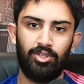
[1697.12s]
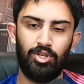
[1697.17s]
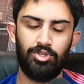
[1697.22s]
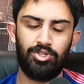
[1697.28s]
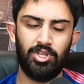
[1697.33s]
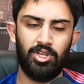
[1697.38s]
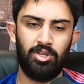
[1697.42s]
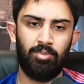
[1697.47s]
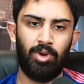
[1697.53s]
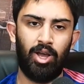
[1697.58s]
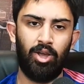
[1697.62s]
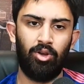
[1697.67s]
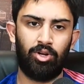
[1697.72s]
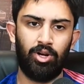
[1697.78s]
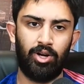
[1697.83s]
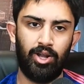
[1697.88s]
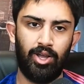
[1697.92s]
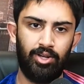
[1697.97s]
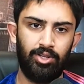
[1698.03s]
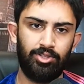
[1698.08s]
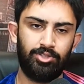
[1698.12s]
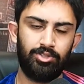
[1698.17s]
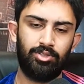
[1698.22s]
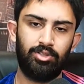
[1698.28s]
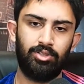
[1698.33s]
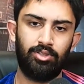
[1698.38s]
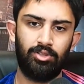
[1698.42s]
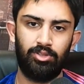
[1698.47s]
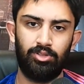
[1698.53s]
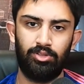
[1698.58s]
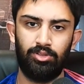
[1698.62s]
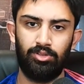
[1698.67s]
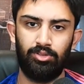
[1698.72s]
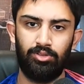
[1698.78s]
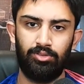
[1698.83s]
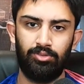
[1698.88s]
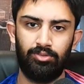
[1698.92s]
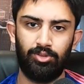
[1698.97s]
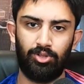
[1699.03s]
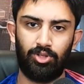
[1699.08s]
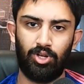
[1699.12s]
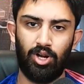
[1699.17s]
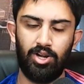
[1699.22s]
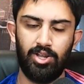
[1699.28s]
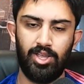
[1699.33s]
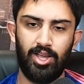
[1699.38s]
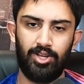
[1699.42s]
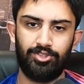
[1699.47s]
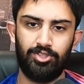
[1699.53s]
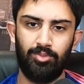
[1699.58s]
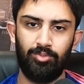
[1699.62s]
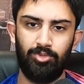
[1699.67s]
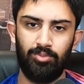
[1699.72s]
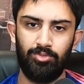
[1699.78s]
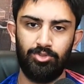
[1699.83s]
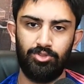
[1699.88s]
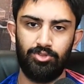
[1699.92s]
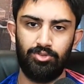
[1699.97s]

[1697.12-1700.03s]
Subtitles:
you see any myocarditis or cardiac symptoms?